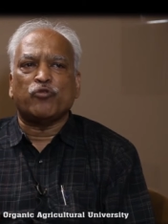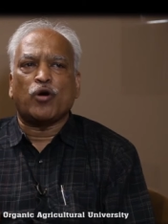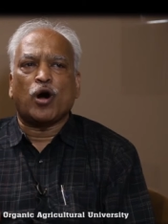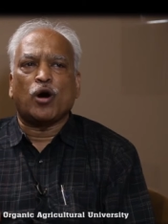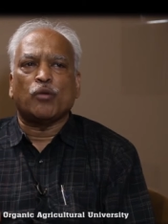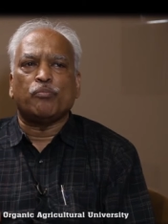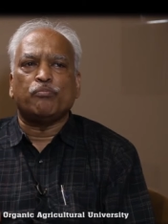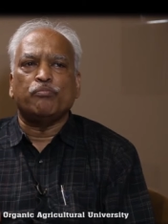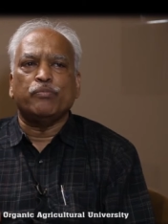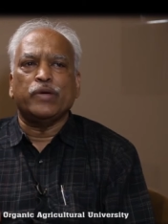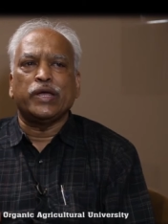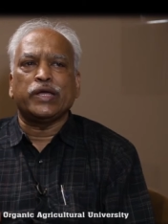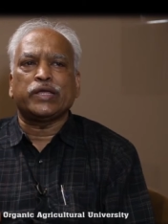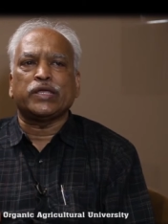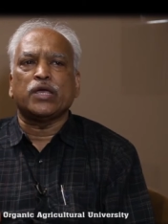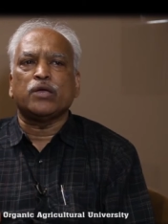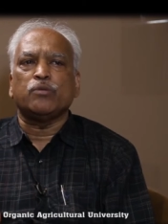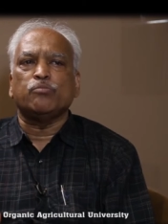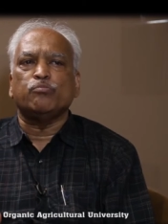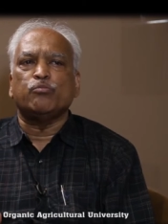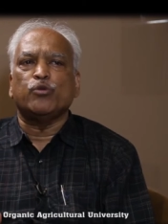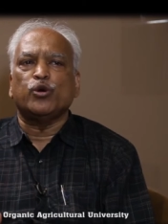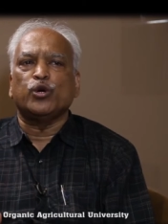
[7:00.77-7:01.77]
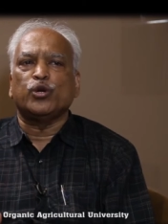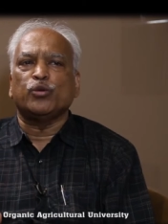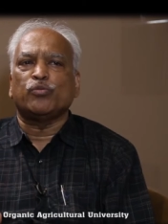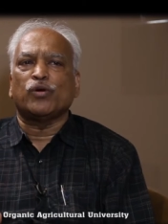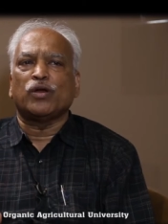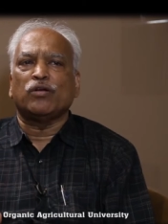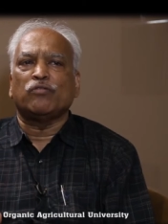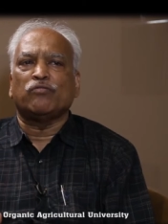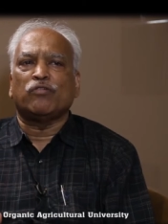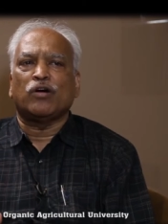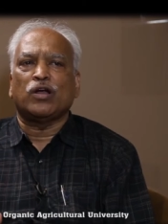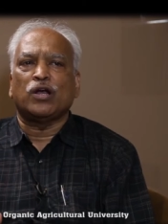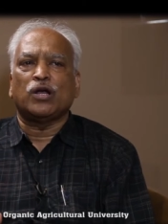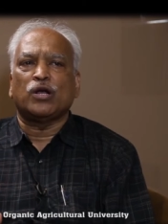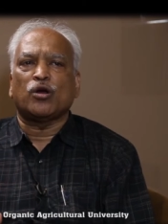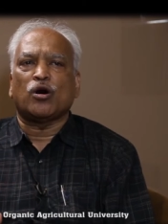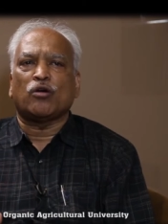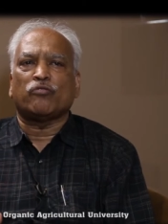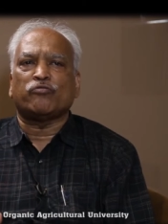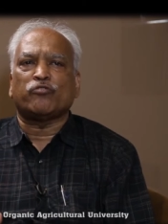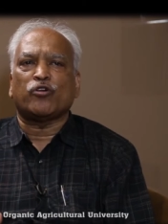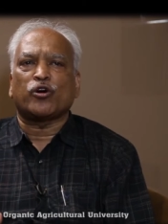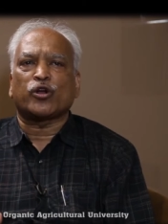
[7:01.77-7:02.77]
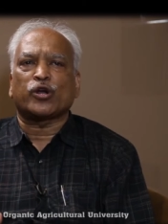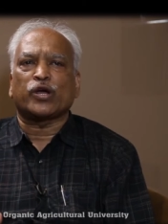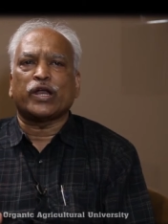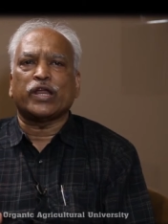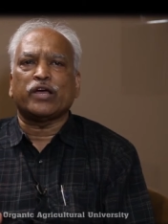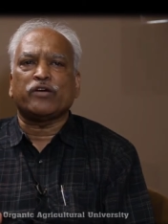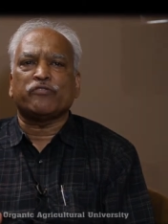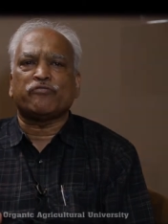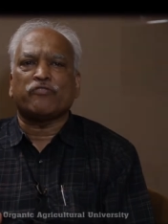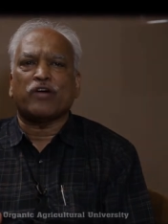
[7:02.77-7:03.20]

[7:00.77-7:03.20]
of making beautiful world of organic